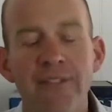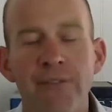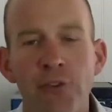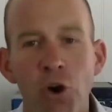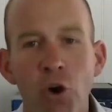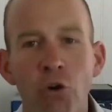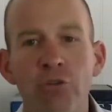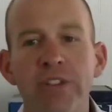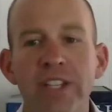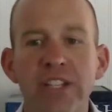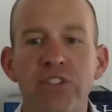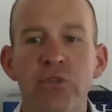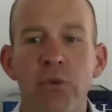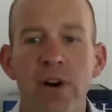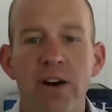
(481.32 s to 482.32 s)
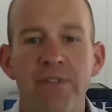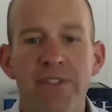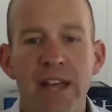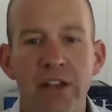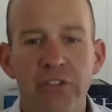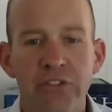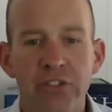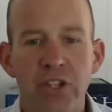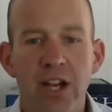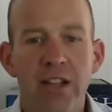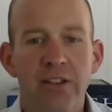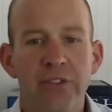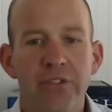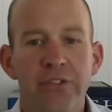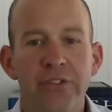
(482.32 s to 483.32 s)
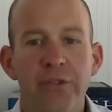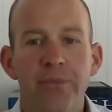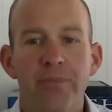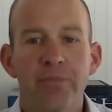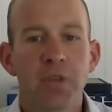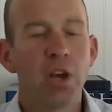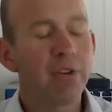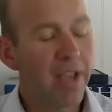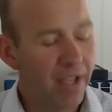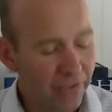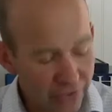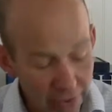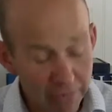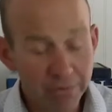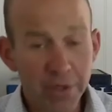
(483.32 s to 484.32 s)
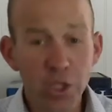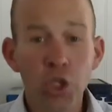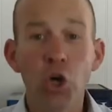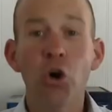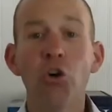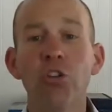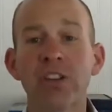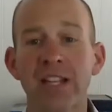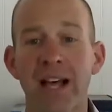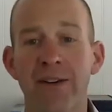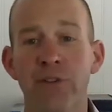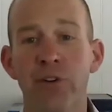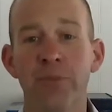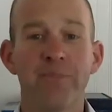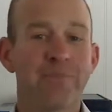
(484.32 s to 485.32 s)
for only $12,000. Okay, so the gold level,